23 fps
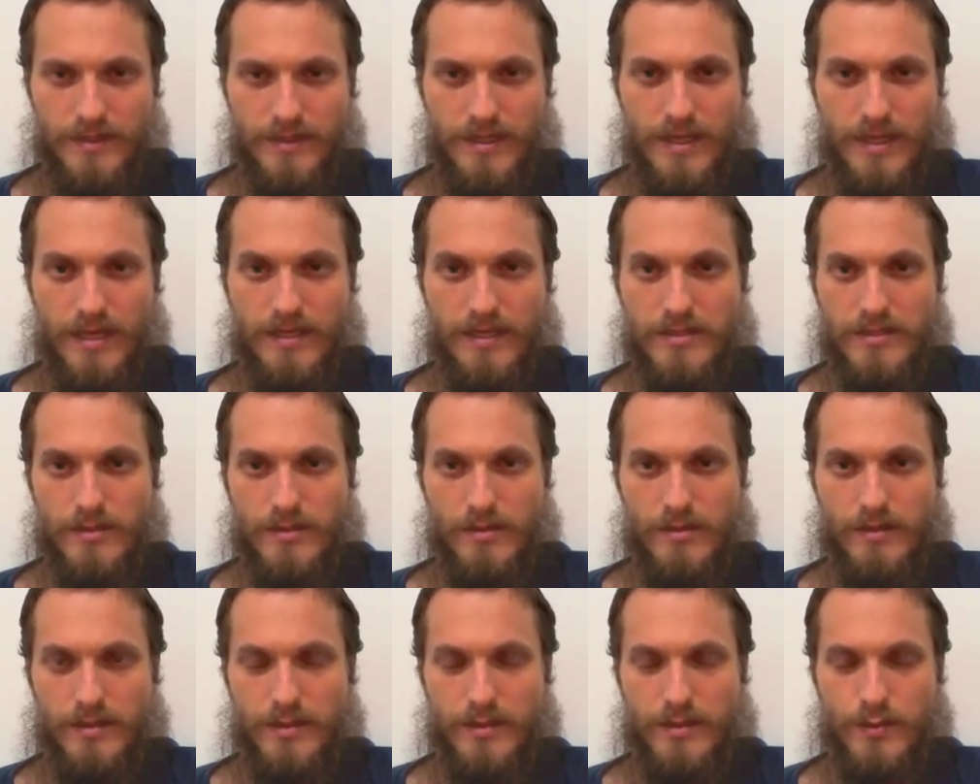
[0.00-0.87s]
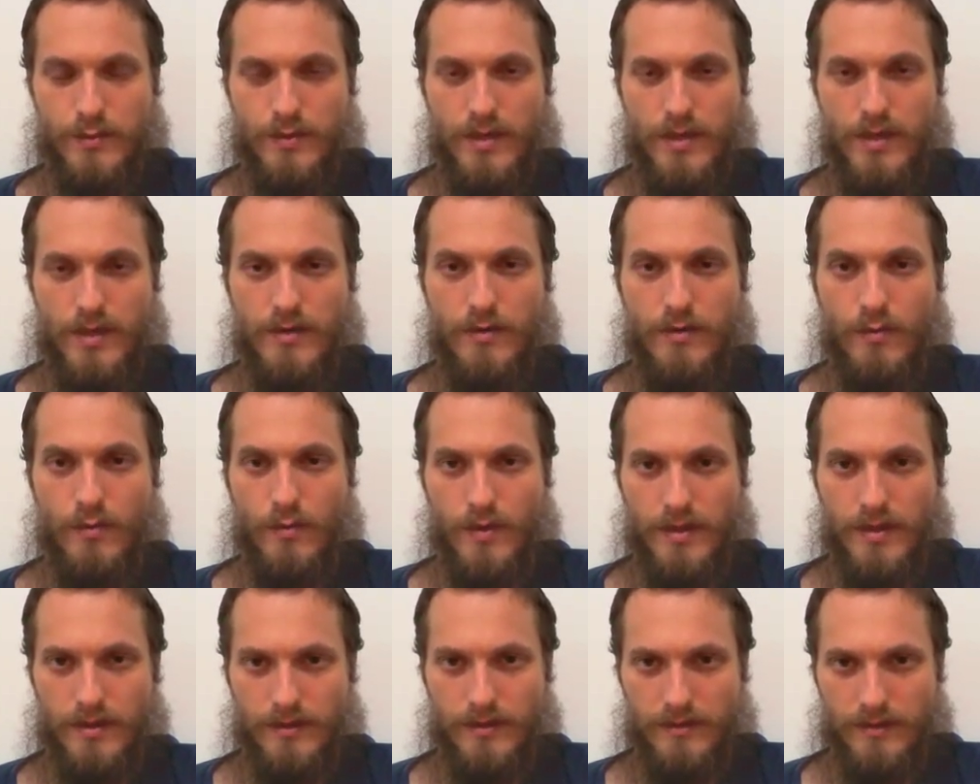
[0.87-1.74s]
And as long as we're
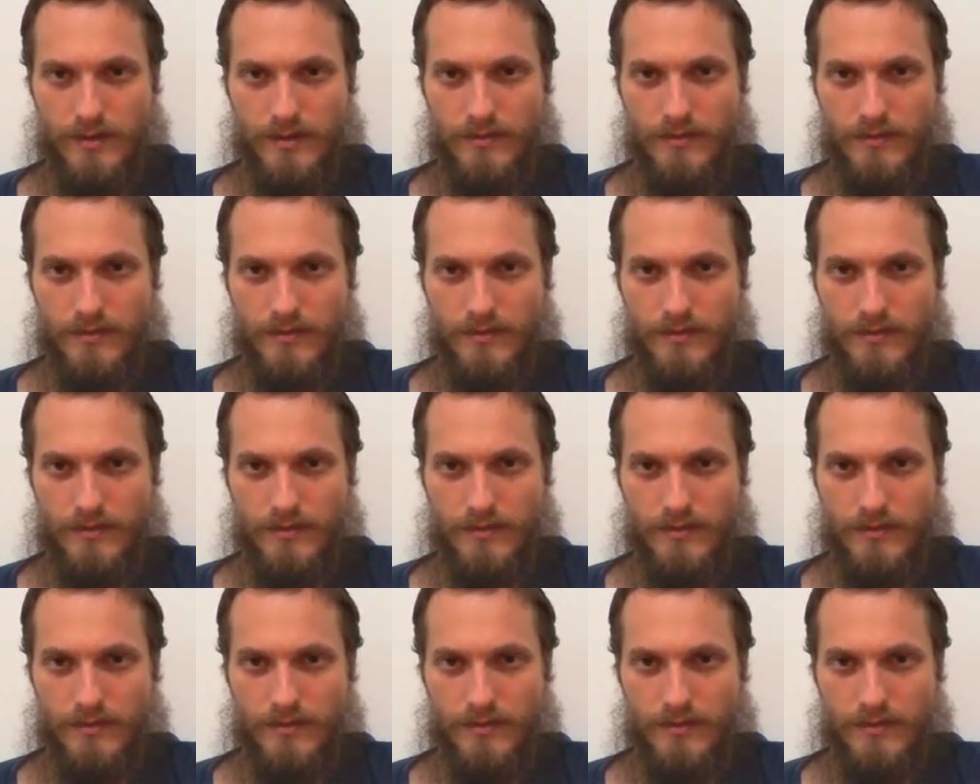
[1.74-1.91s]
unaware